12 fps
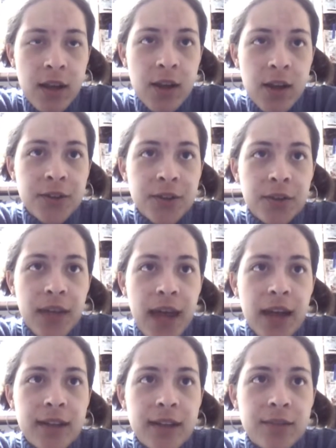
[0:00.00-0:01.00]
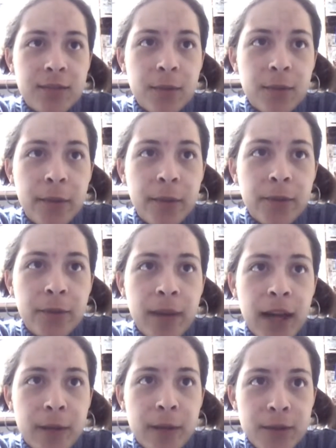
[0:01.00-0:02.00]
so that Ramon could
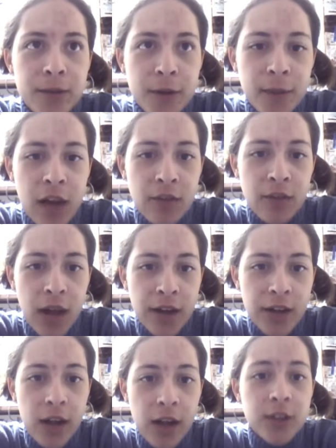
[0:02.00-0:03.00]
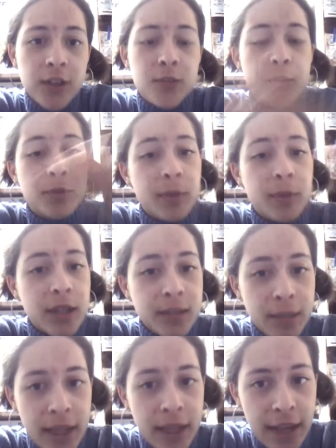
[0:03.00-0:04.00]
buy an absurd amount of hot dogs, which will be
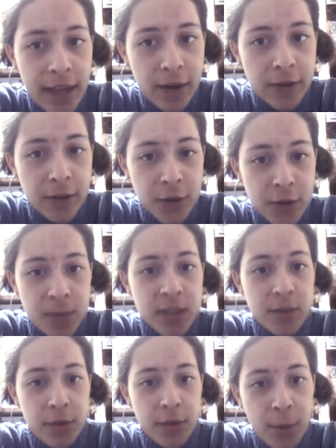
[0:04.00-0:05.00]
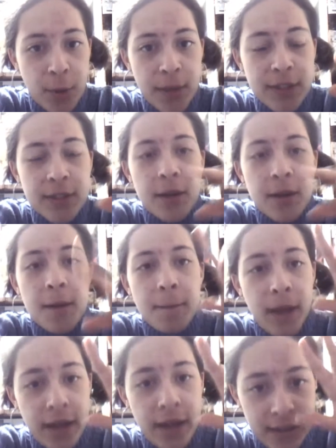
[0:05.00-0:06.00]
explained later, their specific purpose.
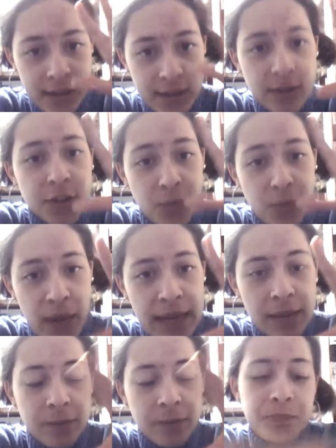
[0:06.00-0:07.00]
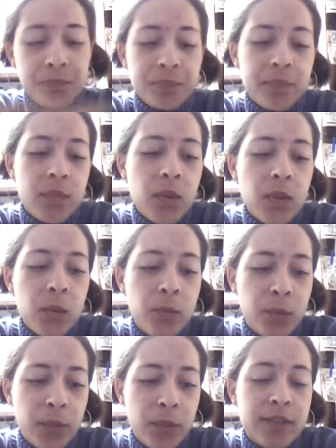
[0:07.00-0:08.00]
But it's just wait.
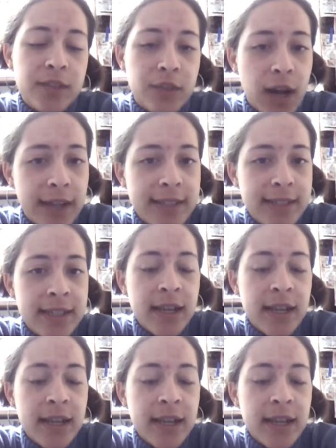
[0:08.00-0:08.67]
We went to Fry's,